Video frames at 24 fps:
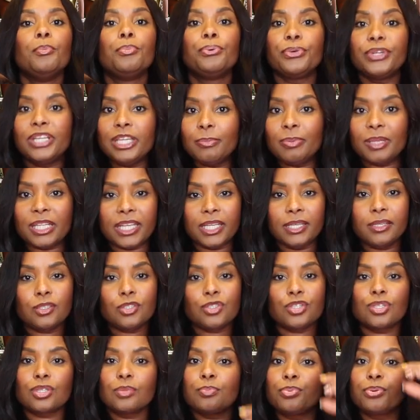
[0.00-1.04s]

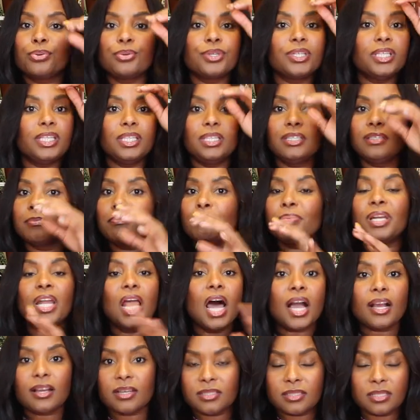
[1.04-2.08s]
Pre-bleach,
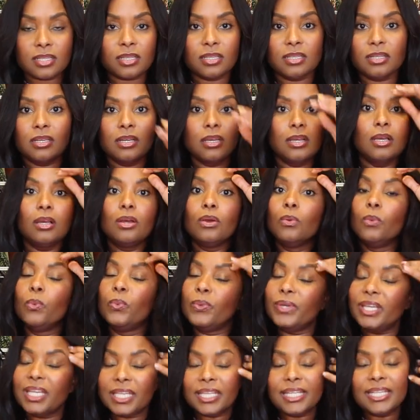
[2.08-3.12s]
pre-plucked,
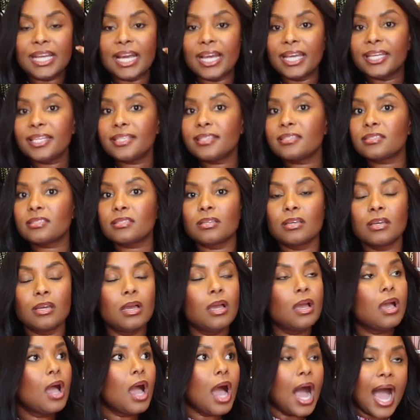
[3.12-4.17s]
really nice.
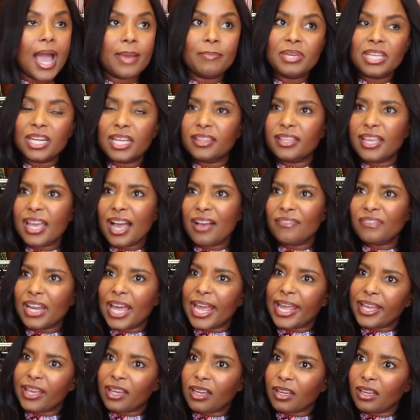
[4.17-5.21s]
I mean, and they have,
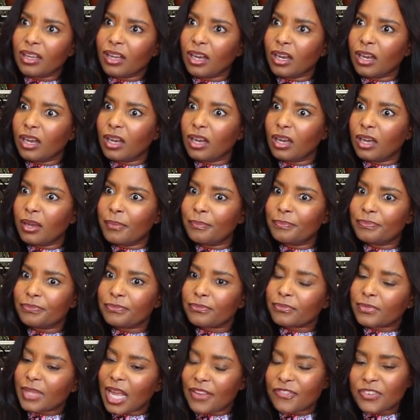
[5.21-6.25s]
like, I
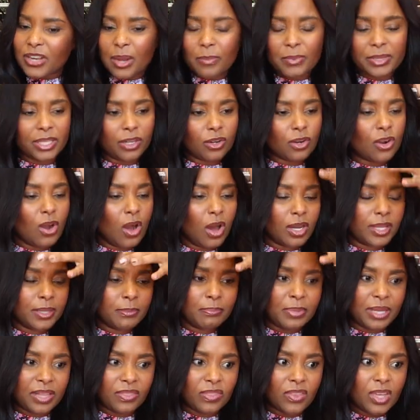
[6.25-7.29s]
forgot what they're
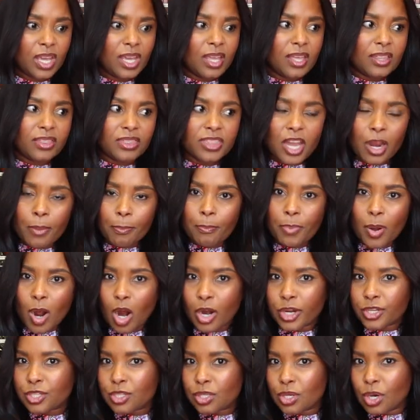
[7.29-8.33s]
called, but their
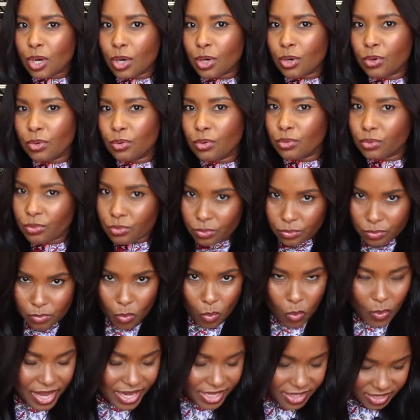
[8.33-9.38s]
parts go
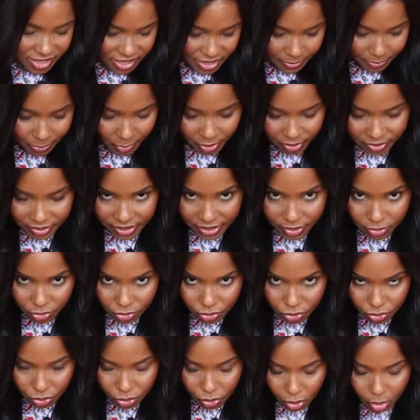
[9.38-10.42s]
way deeper
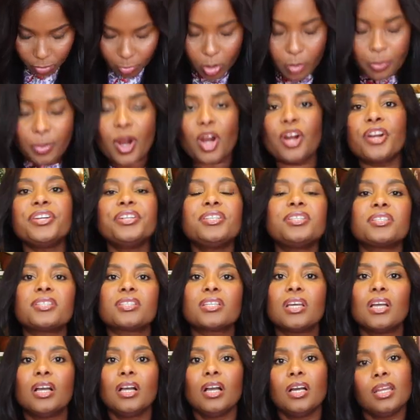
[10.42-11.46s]
than normal
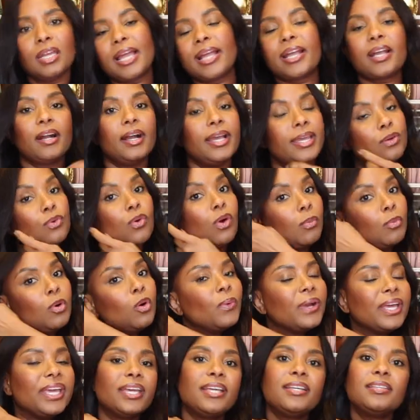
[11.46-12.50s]
parts. Like in
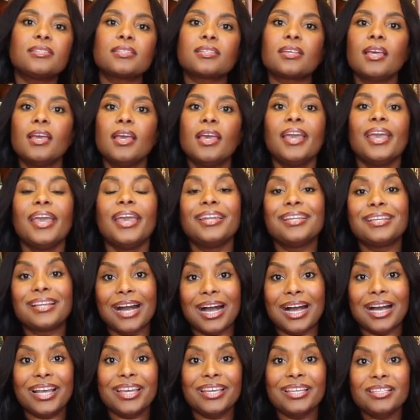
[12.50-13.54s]
normal wigs. And
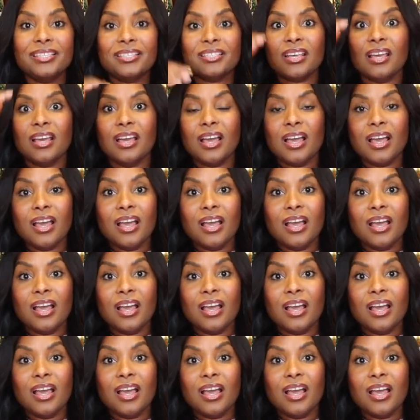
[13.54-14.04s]
guys,